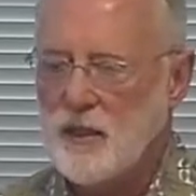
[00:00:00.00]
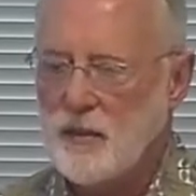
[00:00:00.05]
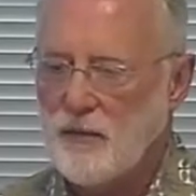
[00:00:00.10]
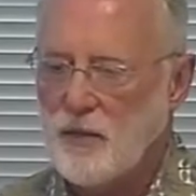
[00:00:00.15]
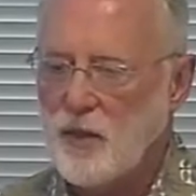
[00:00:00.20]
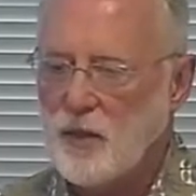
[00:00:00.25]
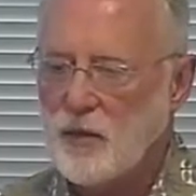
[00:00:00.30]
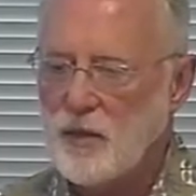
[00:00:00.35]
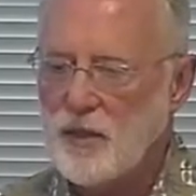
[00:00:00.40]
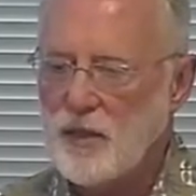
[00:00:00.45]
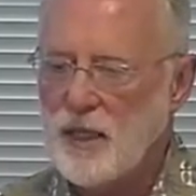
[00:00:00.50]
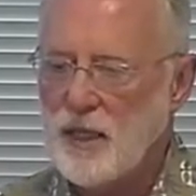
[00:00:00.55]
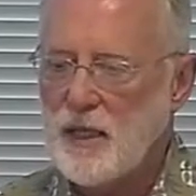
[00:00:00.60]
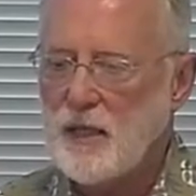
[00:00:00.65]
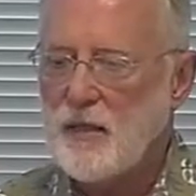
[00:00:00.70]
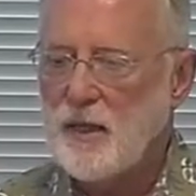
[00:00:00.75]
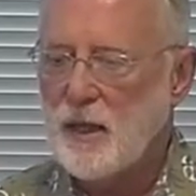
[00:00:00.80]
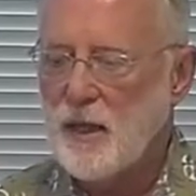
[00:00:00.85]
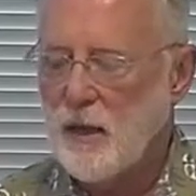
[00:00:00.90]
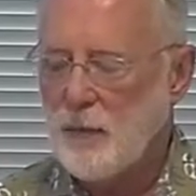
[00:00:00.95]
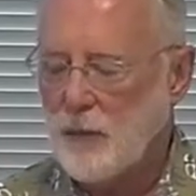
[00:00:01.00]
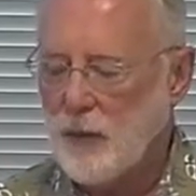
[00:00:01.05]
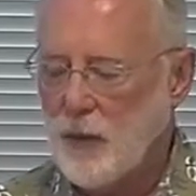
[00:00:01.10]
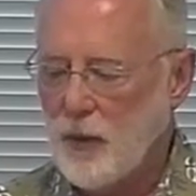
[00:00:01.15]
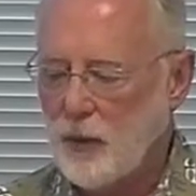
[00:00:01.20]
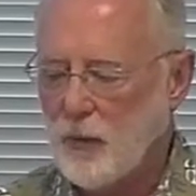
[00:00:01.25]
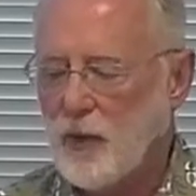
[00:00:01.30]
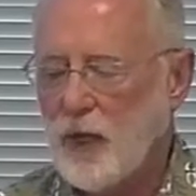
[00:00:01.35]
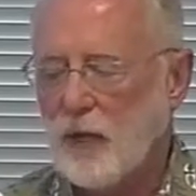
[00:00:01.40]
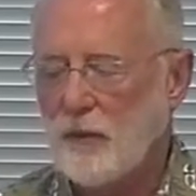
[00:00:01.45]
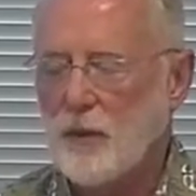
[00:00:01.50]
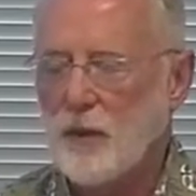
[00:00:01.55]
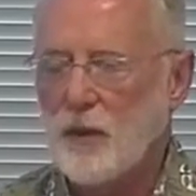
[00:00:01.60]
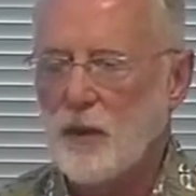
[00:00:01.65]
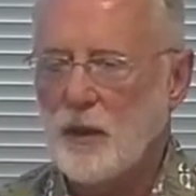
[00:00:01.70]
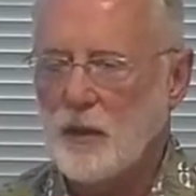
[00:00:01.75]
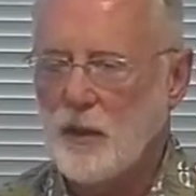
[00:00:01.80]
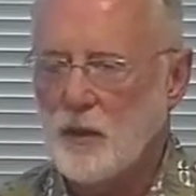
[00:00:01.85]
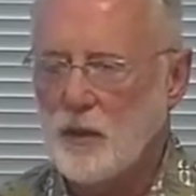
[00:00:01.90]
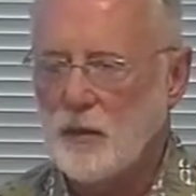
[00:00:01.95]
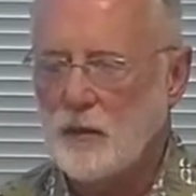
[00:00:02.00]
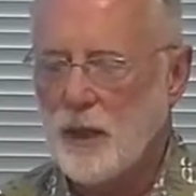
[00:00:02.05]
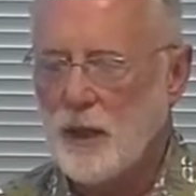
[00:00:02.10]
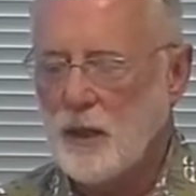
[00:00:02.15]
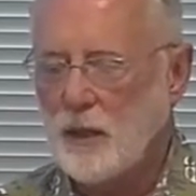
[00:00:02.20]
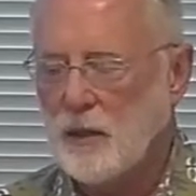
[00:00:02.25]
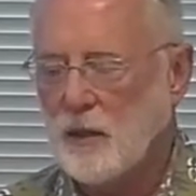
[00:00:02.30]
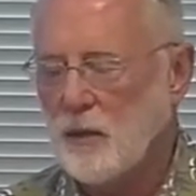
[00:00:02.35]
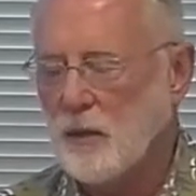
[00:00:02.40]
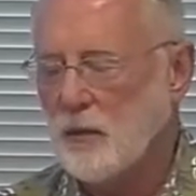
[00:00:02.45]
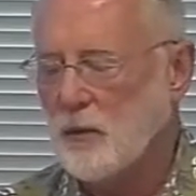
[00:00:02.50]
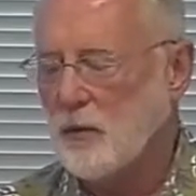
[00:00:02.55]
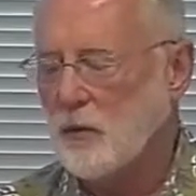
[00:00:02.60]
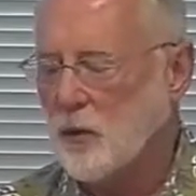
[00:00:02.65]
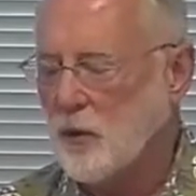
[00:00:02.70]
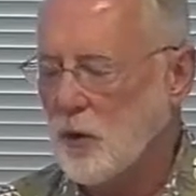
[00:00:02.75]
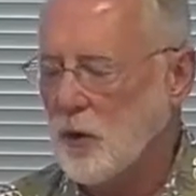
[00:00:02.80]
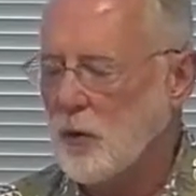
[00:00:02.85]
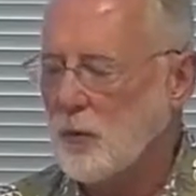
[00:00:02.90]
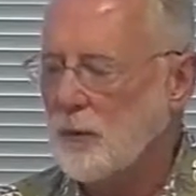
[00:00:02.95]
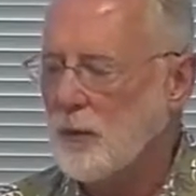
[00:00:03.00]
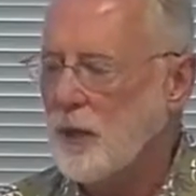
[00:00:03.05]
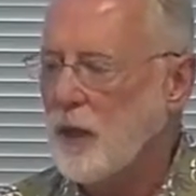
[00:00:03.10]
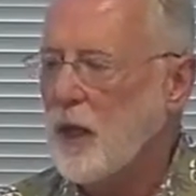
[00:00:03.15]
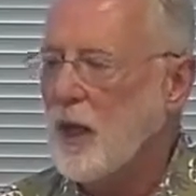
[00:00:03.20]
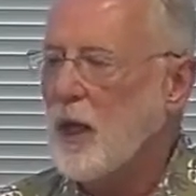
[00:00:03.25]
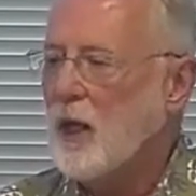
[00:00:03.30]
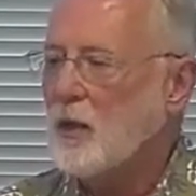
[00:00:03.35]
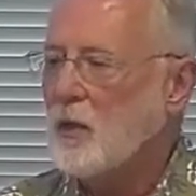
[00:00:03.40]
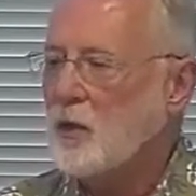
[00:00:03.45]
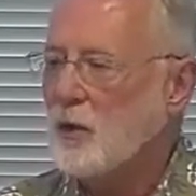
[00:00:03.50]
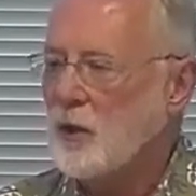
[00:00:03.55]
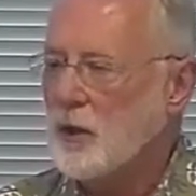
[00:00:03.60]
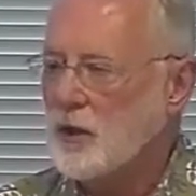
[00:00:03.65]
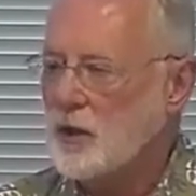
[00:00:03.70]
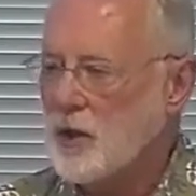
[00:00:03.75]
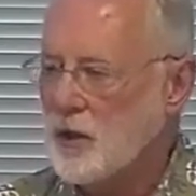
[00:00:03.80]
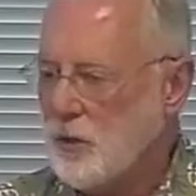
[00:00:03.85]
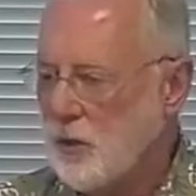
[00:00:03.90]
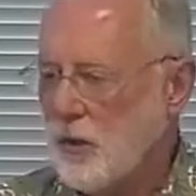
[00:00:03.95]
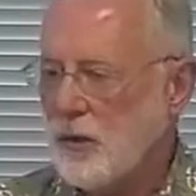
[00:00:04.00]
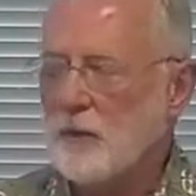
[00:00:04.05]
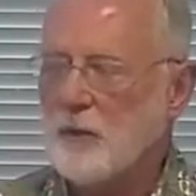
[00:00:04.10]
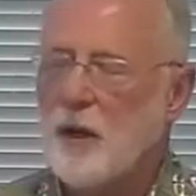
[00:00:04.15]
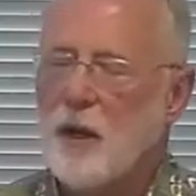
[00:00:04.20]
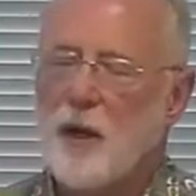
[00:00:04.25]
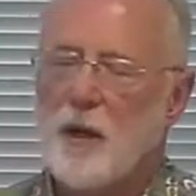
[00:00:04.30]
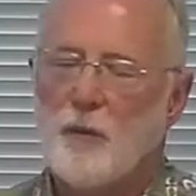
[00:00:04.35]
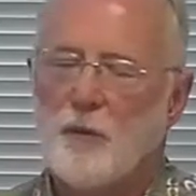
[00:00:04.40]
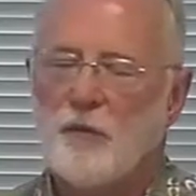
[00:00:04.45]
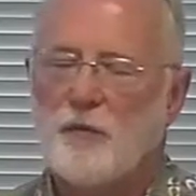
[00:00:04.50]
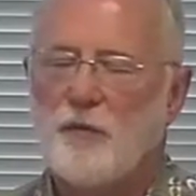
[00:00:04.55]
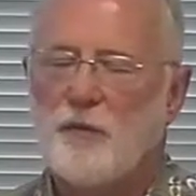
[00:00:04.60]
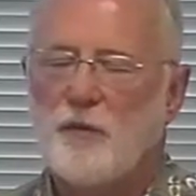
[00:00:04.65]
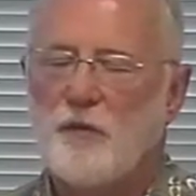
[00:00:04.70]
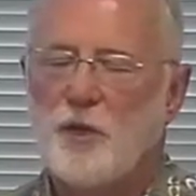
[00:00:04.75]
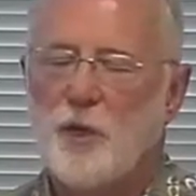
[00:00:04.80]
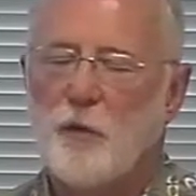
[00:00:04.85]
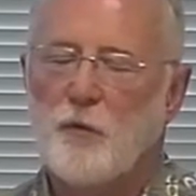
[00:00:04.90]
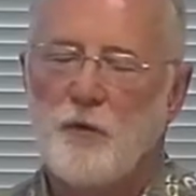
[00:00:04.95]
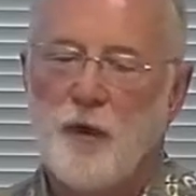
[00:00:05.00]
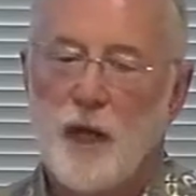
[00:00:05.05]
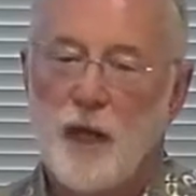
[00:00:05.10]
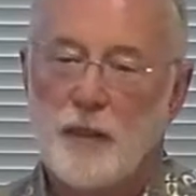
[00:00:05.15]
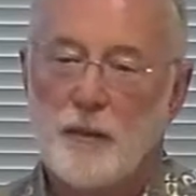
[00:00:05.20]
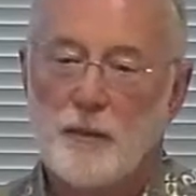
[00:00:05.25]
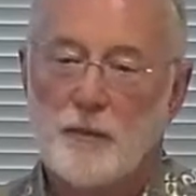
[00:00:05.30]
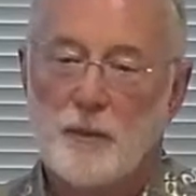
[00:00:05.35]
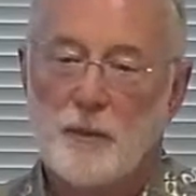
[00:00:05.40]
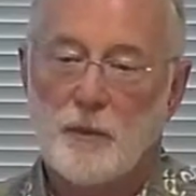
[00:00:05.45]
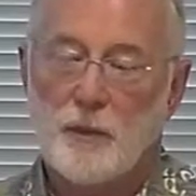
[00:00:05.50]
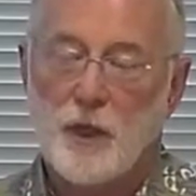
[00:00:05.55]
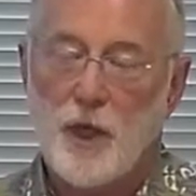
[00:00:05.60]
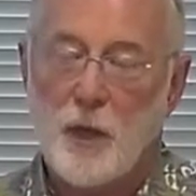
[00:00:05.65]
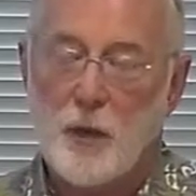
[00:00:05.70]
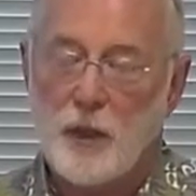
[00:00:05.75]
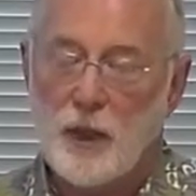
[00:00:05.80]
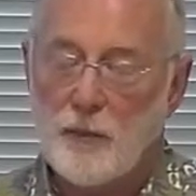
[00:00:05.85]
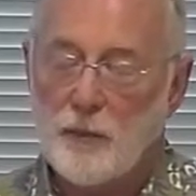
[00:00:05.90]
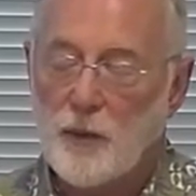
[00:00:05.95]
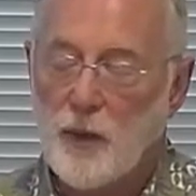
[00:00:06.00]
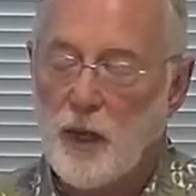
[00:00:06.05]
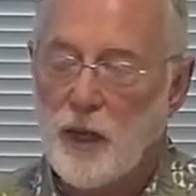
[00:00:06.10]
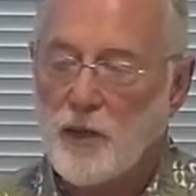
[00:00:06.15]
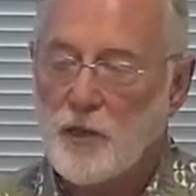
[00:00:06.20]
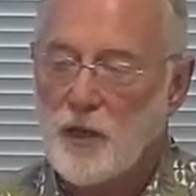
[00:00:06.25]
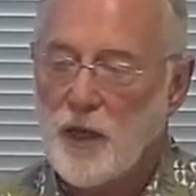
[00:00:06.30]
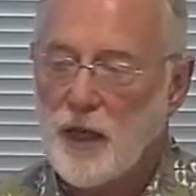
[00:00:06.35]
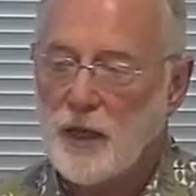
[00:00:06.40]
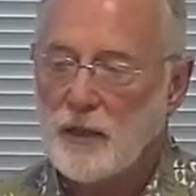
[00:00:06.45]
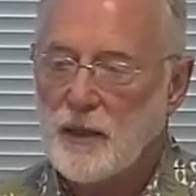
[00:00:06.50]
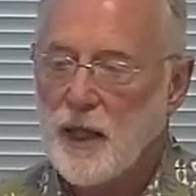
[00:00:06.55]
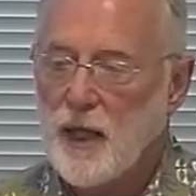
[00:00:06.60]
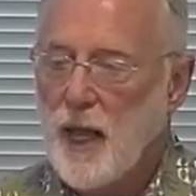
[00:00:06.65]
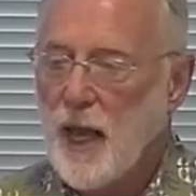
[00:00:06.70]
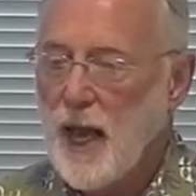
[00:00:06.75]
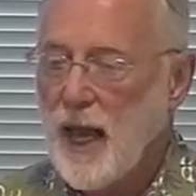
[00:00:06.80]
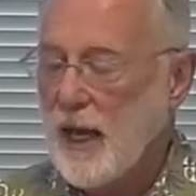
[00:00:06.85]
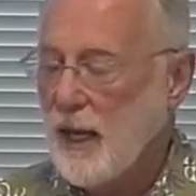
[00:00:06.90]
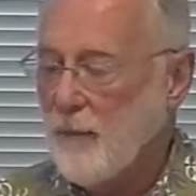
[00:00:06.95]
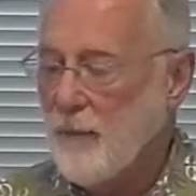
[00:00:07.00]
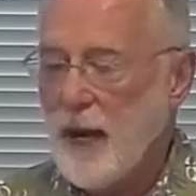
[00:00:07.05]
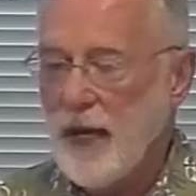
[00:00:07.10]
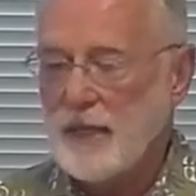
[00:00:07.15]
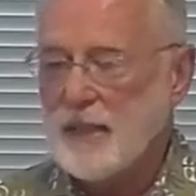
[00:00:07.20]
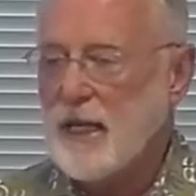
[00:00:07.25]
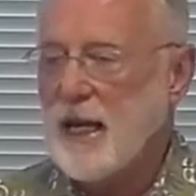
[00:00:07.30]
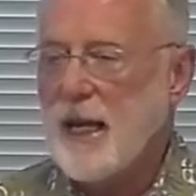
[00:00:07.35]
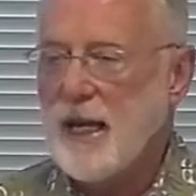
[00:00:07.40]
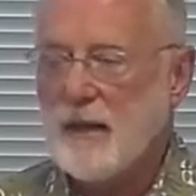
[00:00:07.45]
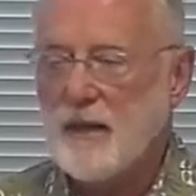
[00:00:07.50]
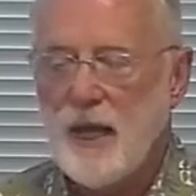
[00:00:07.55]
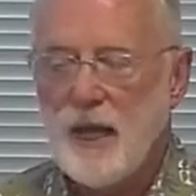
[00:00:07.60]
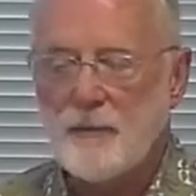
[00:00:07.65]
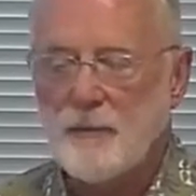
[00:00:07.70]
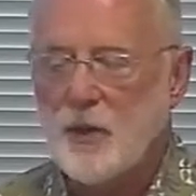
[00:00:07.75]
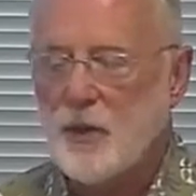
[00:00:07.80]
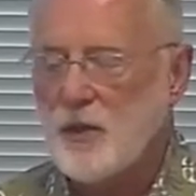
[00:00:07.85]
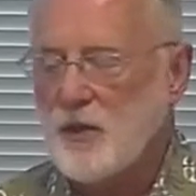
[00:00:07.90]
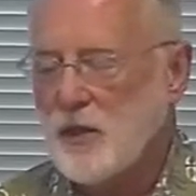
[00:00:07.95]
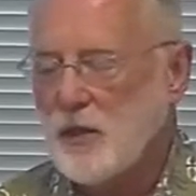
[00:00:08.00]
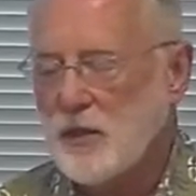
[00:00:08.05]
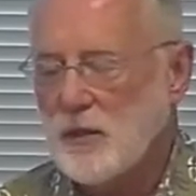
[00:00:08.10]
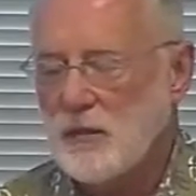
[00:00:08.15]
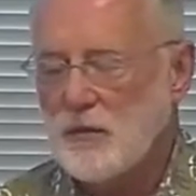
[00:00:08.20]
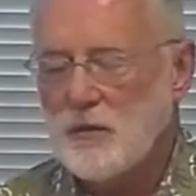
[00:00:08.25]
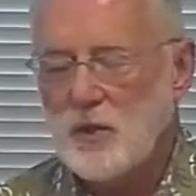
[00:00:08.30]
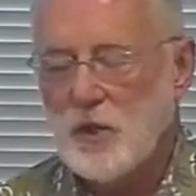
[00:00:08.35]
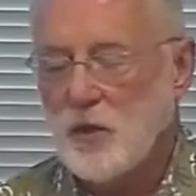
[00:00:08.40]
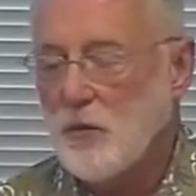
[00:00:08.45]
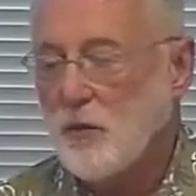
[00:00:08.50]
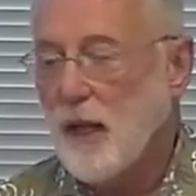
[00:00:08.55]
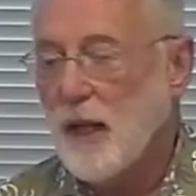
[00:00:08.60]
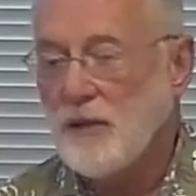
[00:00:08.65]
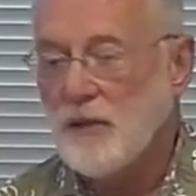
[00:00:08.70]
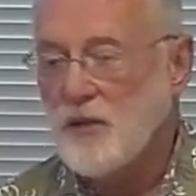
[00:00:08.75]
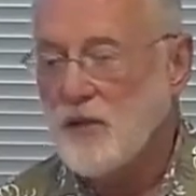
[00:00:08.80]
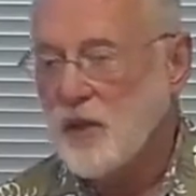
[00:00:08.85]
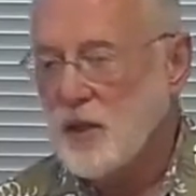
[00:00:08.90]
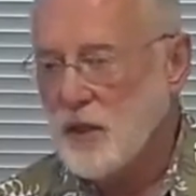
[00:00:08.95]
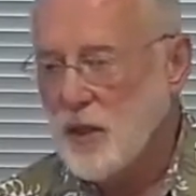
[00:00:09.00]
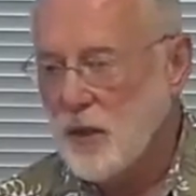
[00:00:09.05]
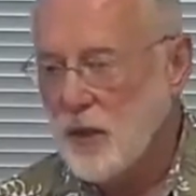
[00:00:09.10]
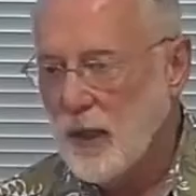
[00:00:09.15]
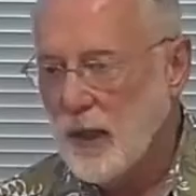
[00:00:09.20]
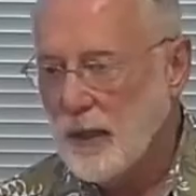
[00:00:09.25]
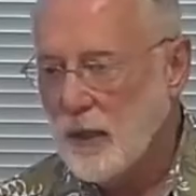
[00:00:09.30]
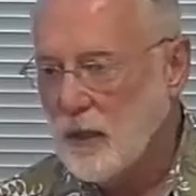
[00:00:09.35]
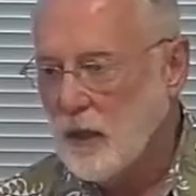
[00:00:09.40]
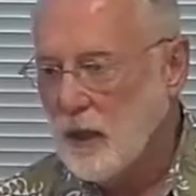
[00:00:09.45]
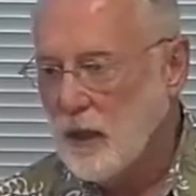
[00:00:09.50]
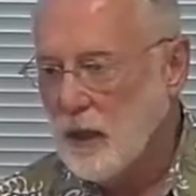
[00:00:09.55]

If you see that a programmer in your group could do a ViewFind coding project, and it might take that person 2 months to do it,